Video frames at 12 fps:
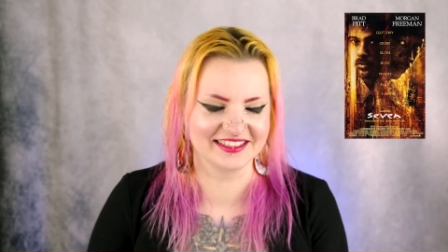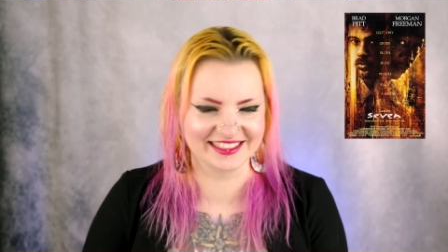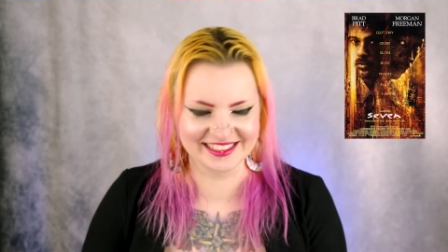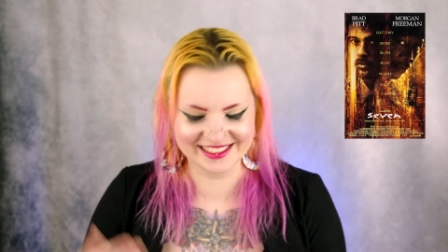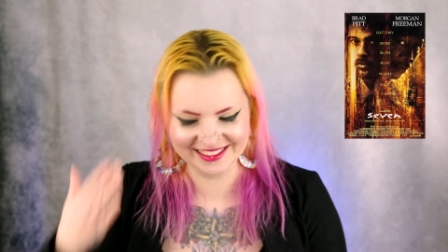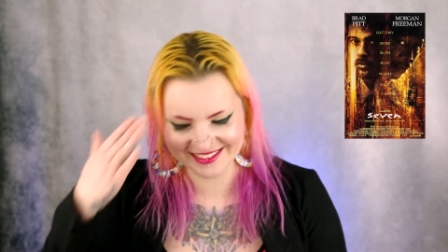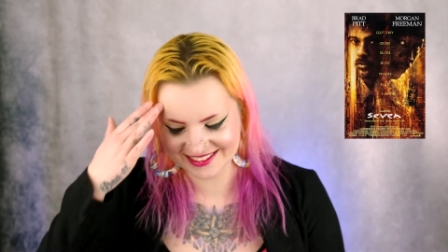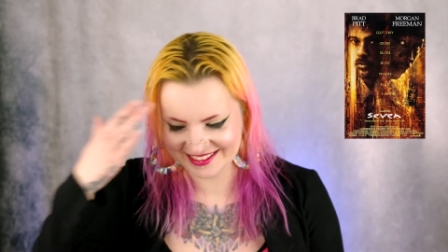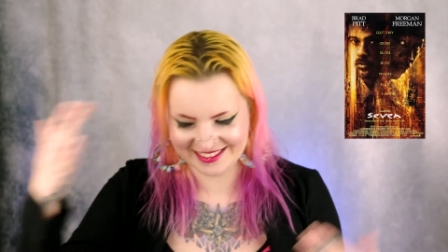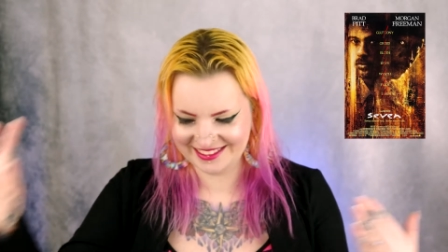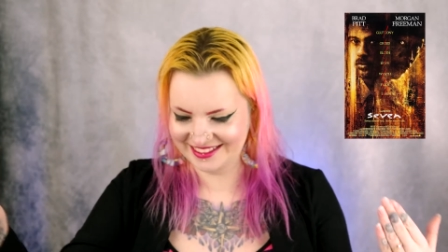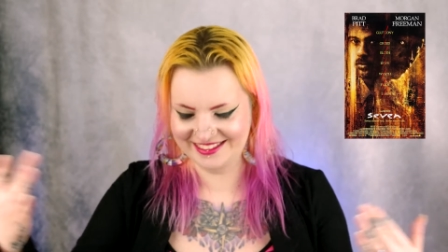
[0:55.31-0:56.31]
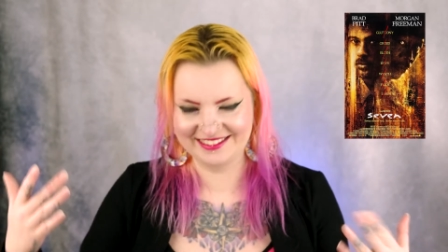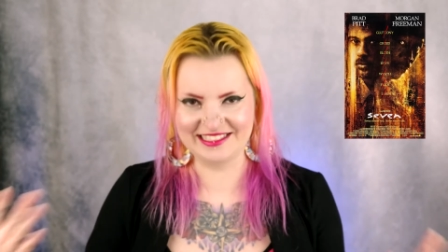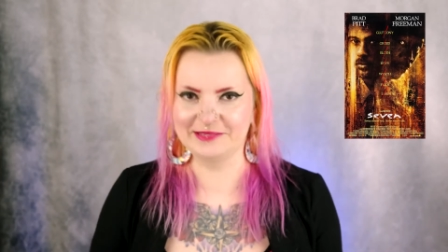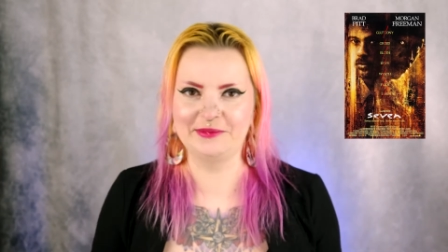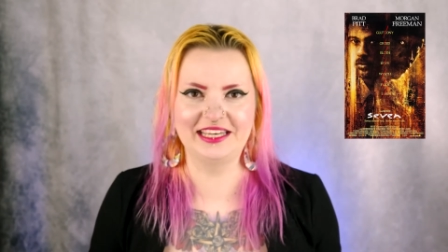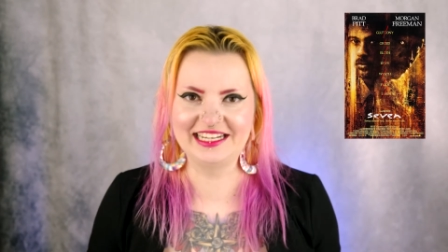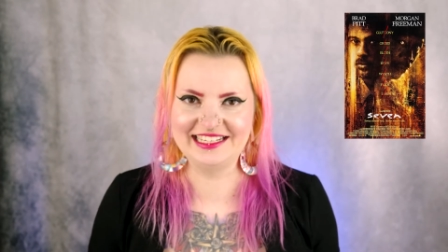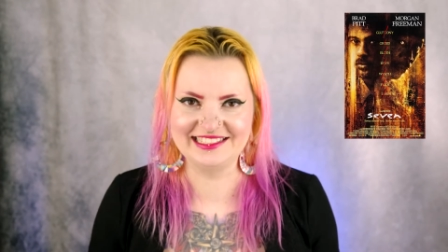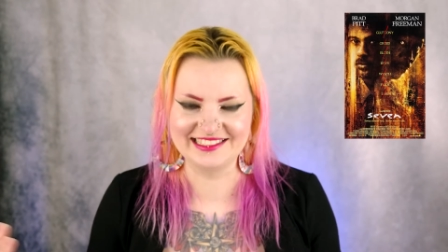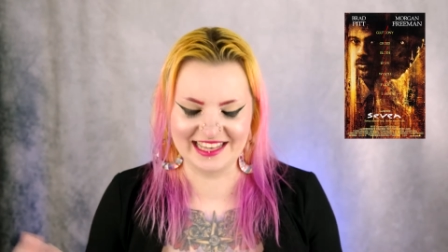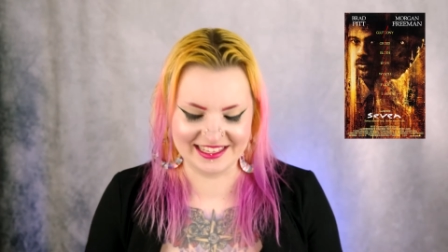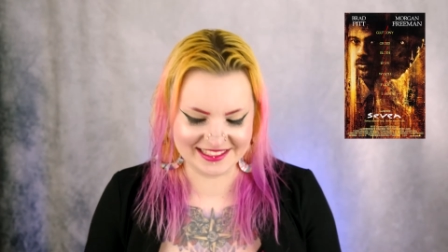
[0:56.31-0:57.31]
Like, it doesn't make any
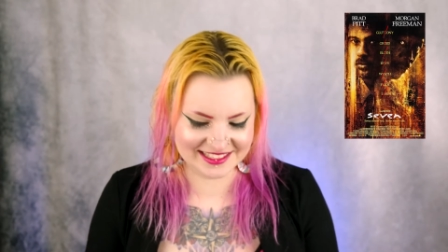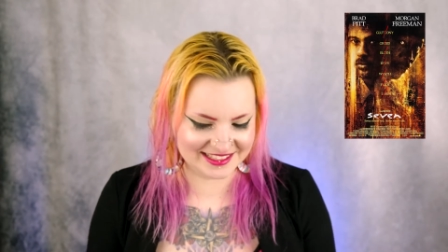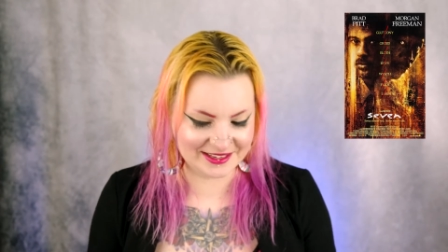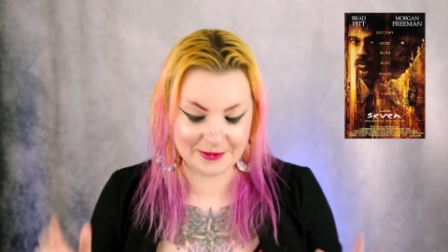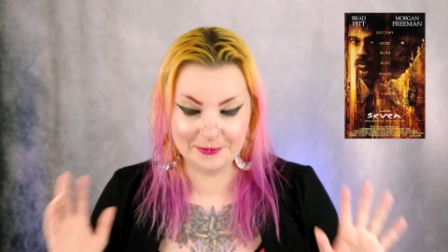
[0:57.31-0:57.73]
sense.